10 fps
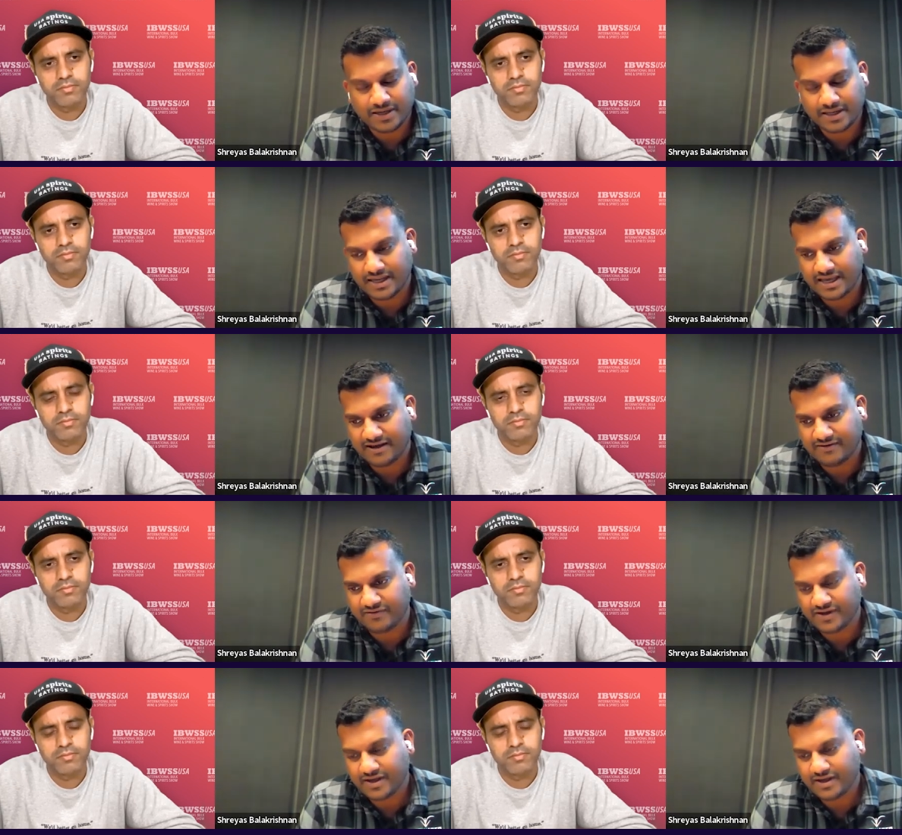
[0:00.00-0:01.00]
Speaker 1: and, and
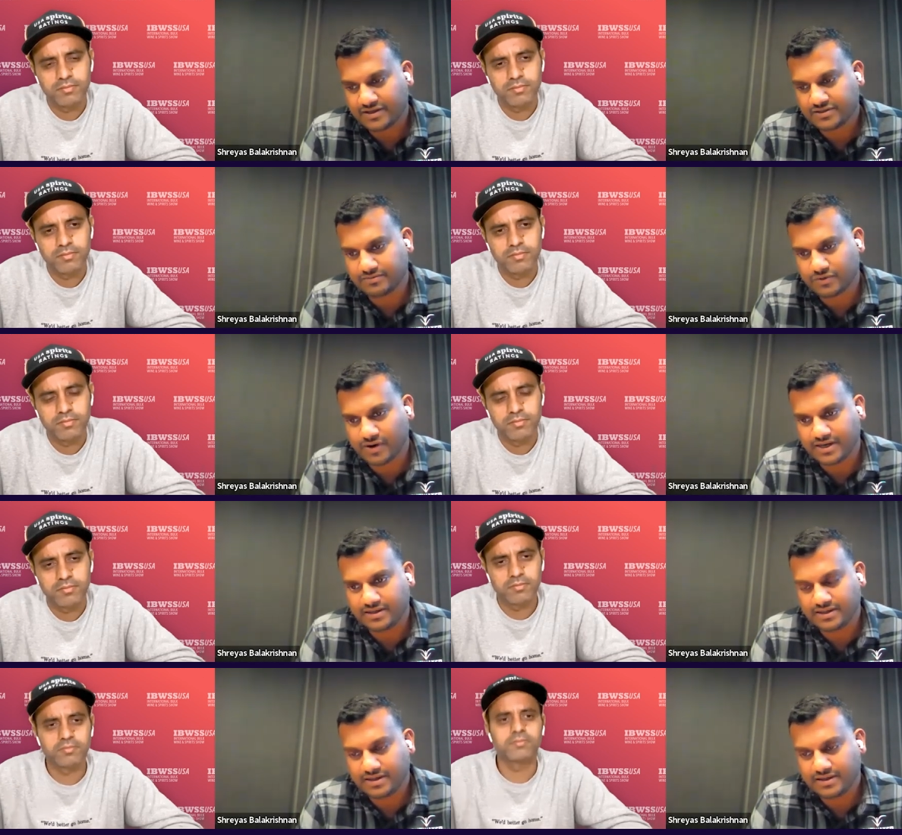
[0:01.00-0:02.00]
have some
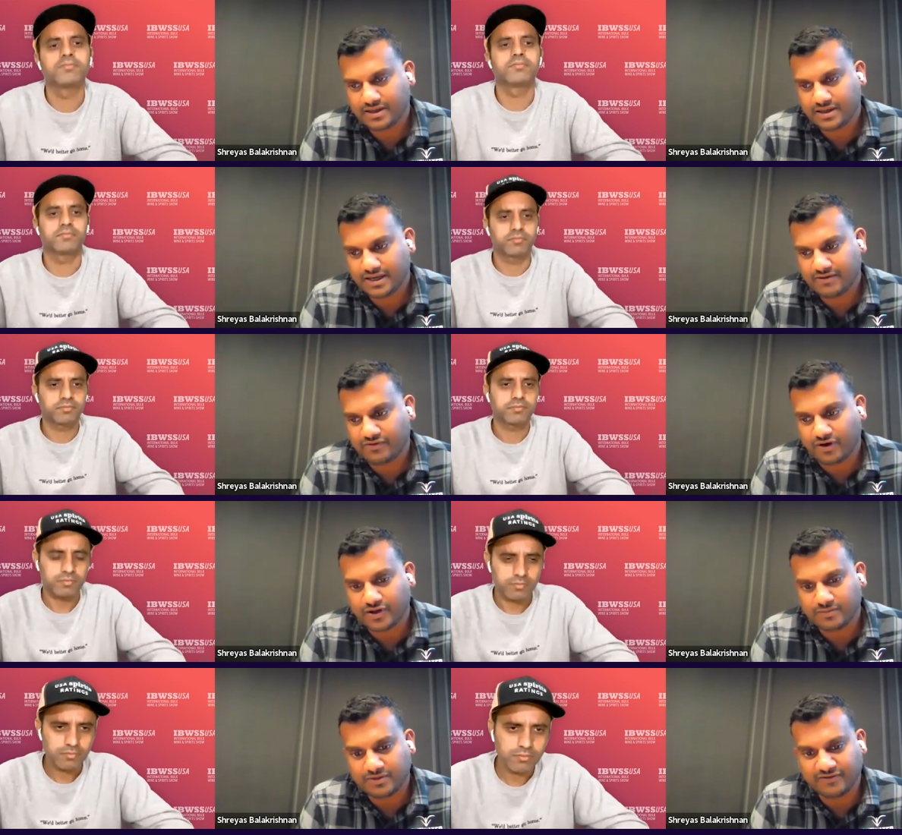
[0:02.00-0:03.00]
great uh,
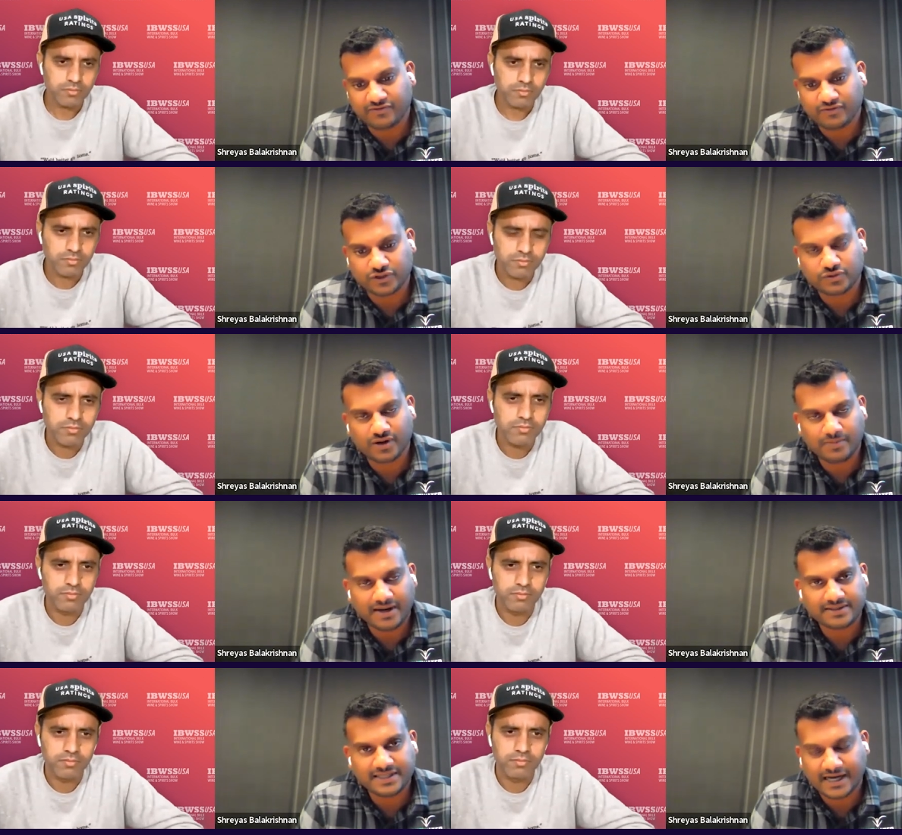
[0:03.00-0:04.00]
volume work for a short
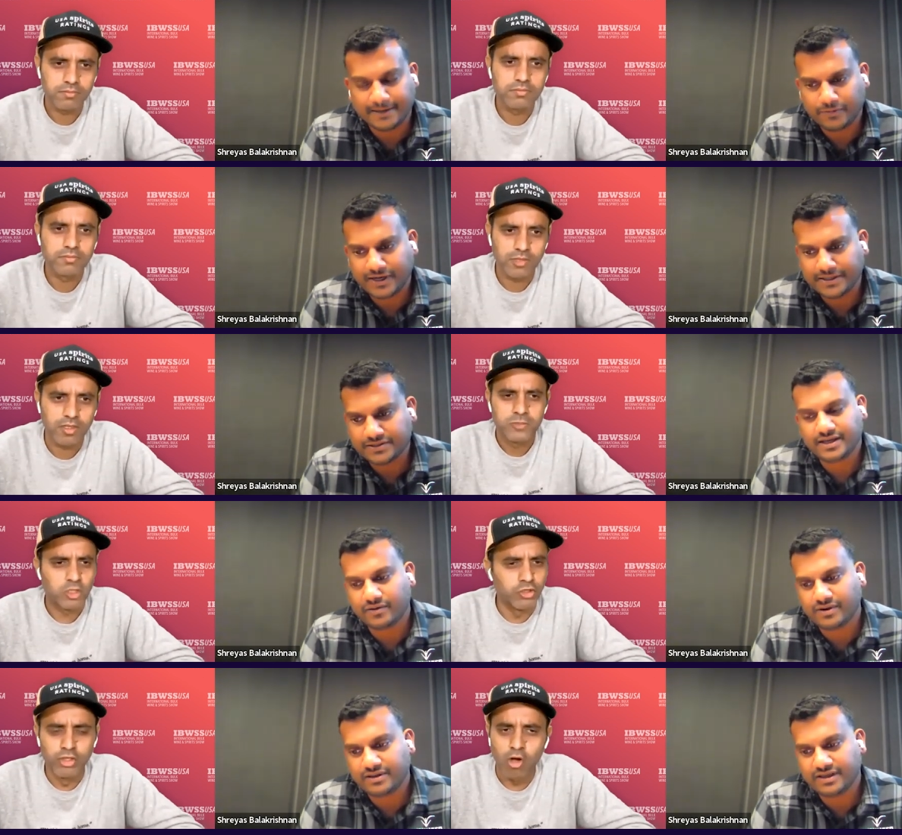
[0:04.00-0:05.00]
amount of time, right? You
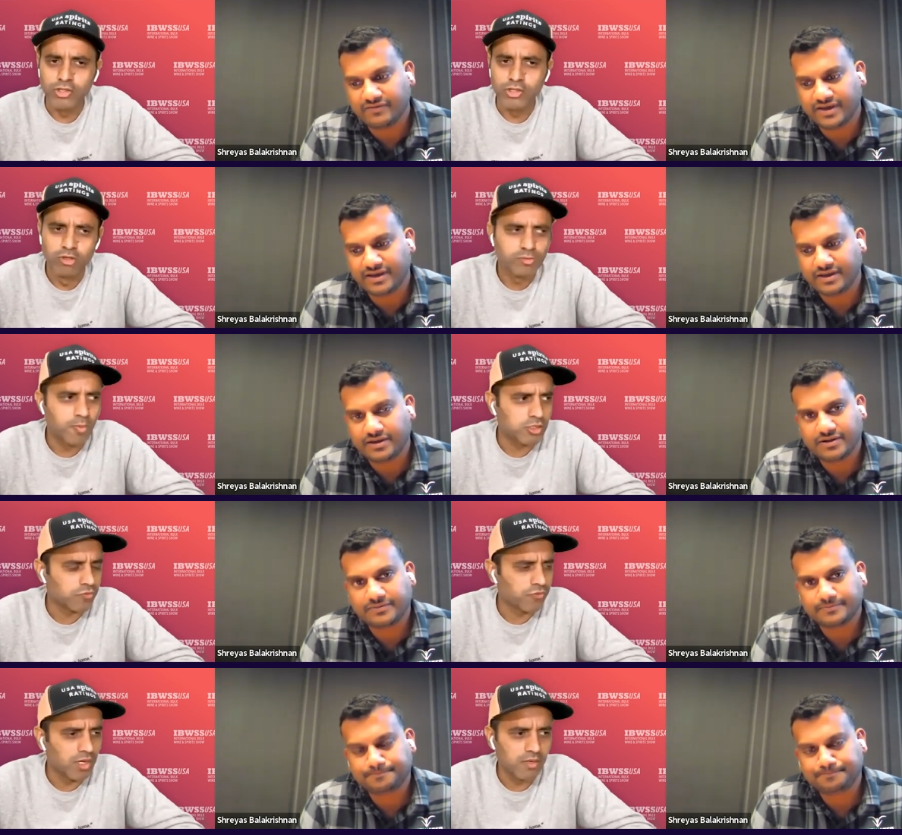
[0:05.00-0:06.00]
know, so you don't use
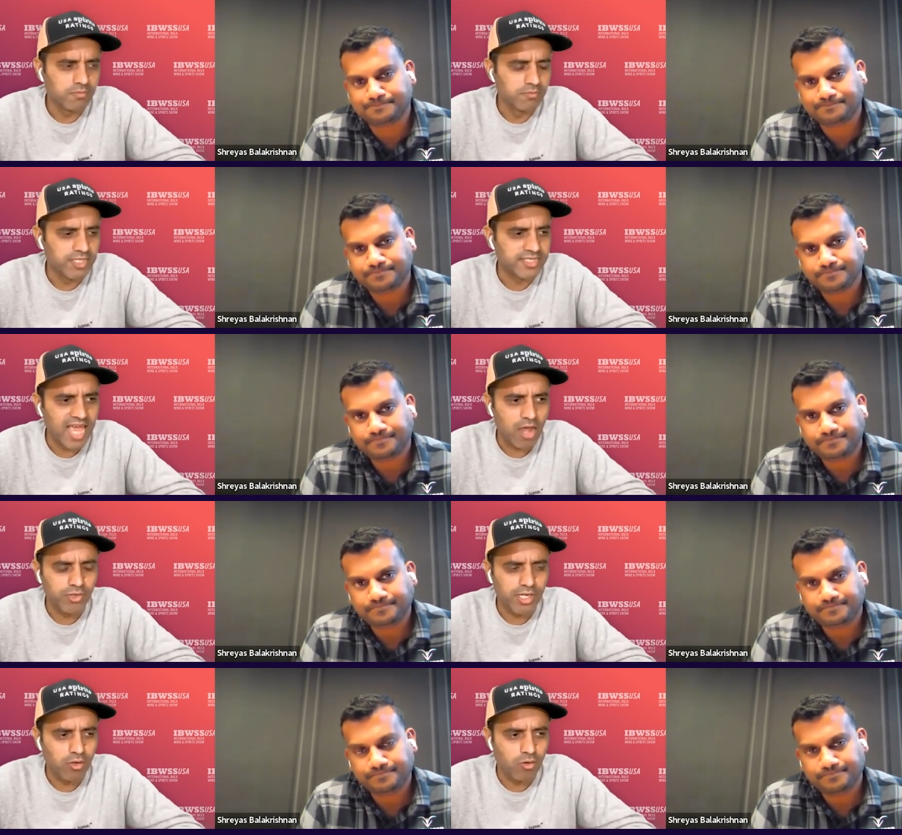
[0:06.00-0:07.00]
much
Speaker 2: of a
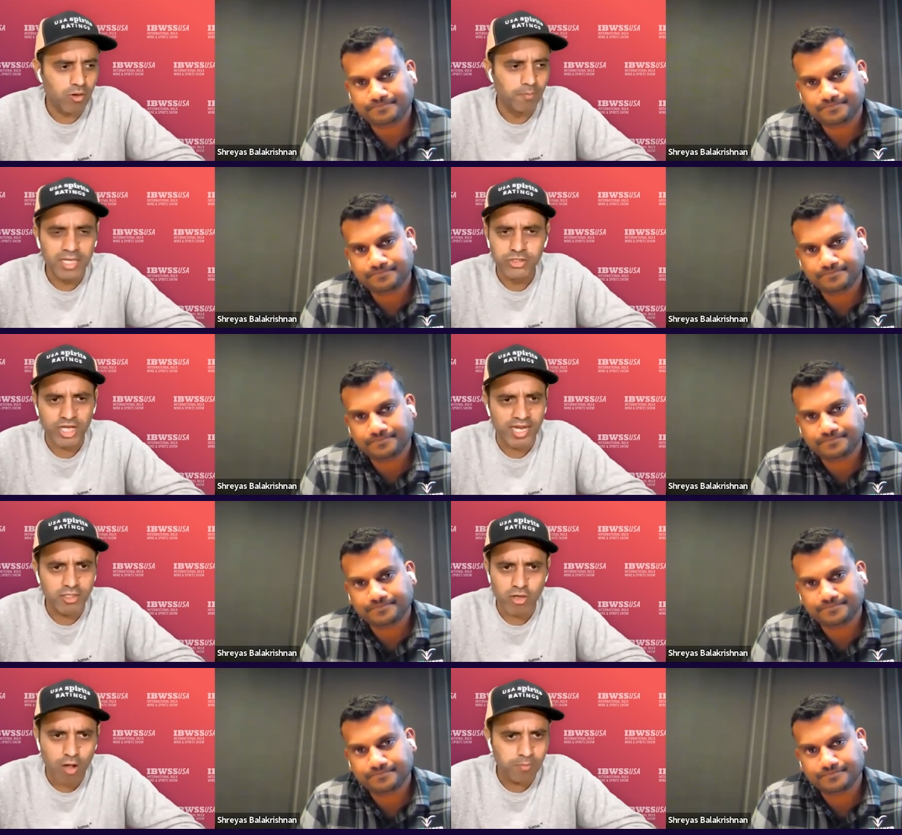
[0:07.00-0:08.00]
discounting or a big
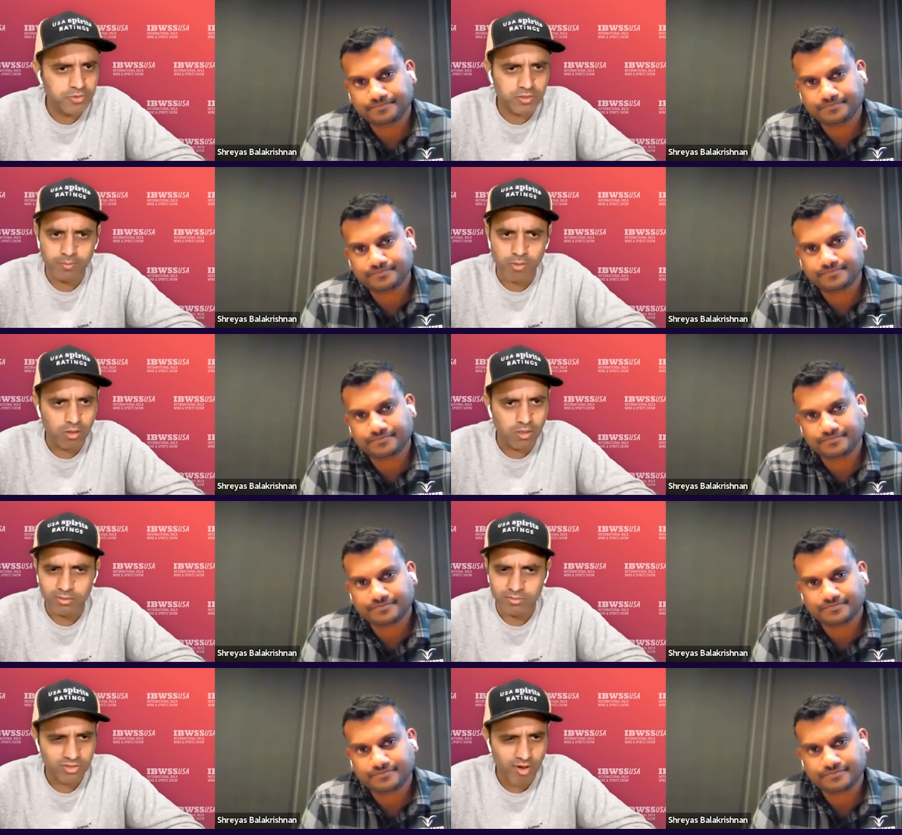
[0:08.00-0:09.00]
chain drops uh,
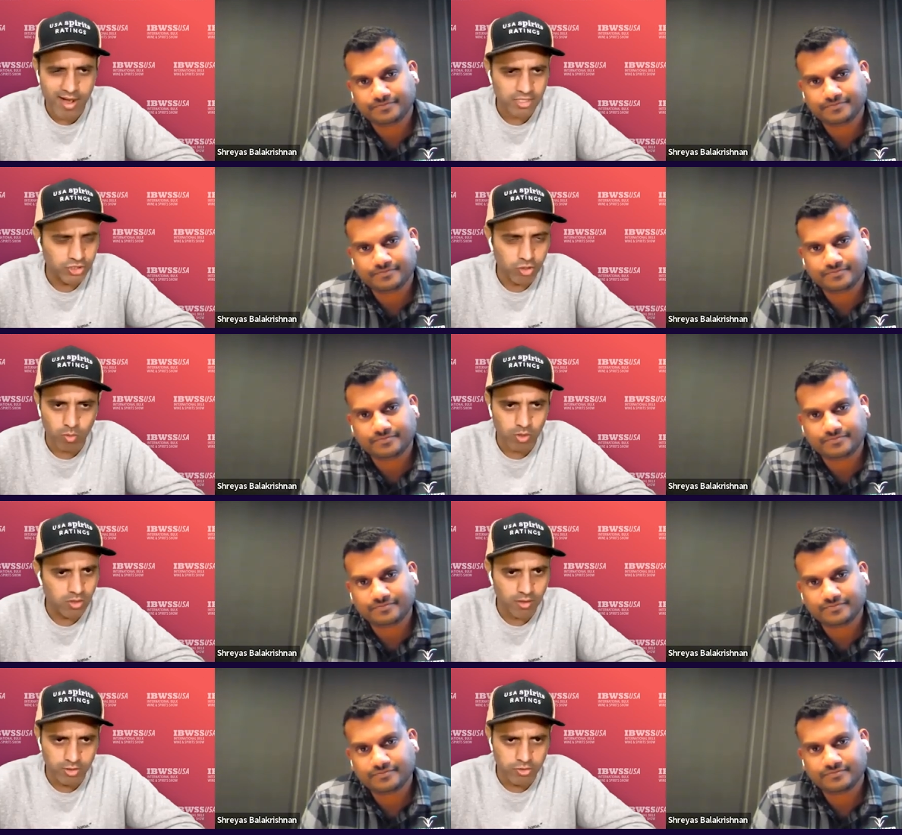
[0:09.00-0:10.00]
strategy or
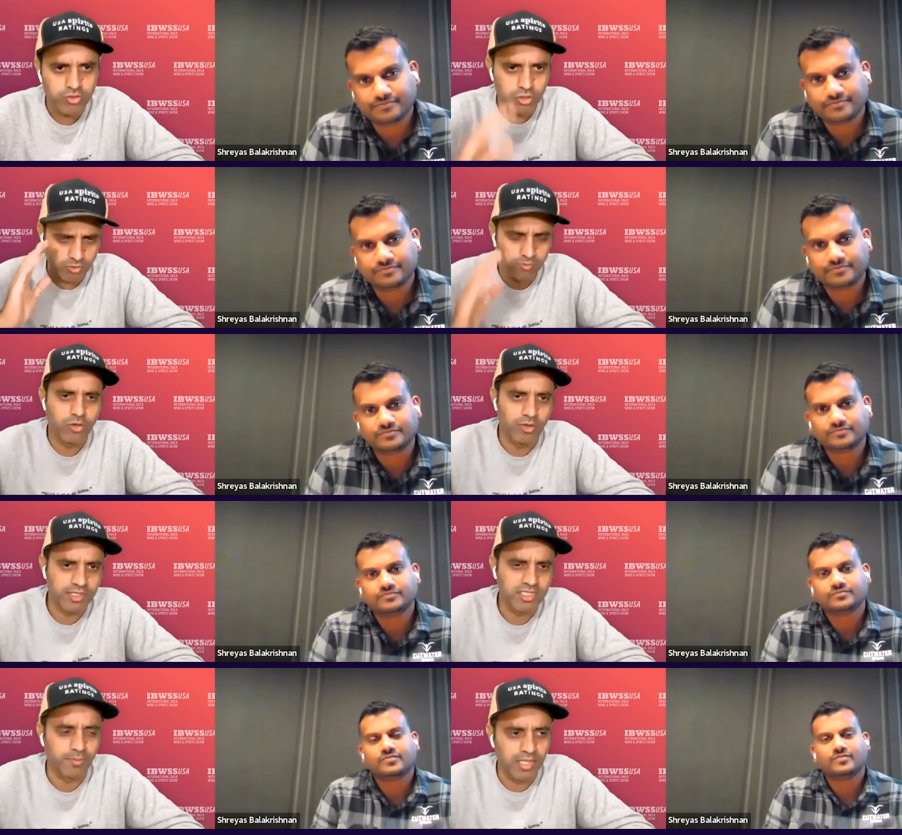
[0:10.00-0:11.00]
whatnot. You, you
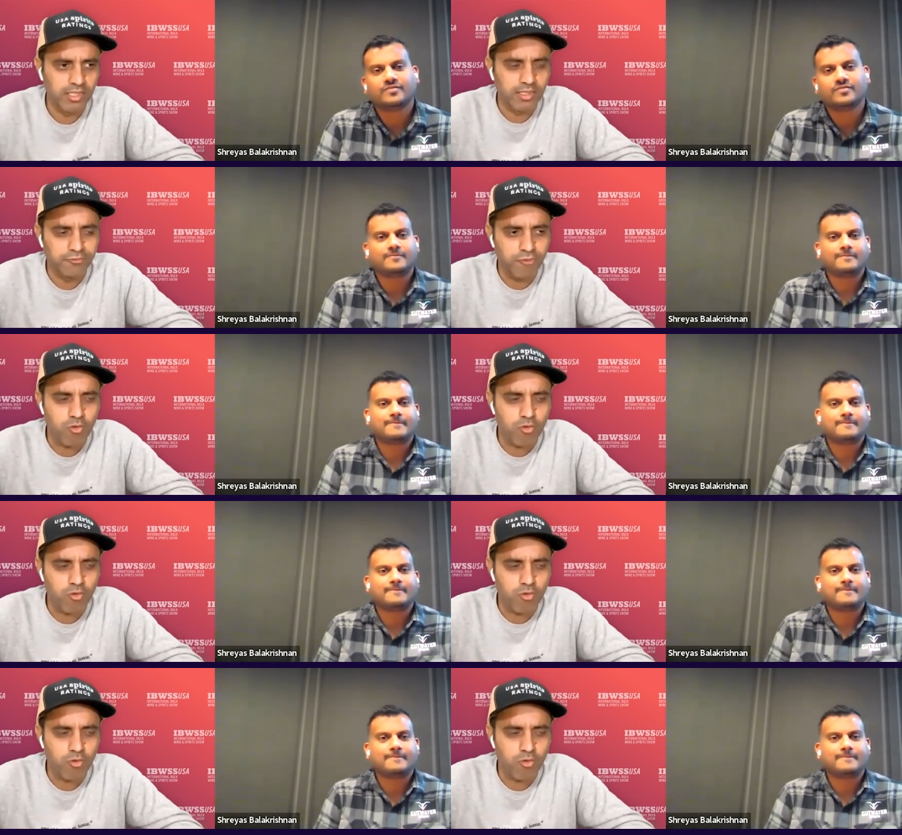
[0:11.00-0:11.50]
you're disciplined and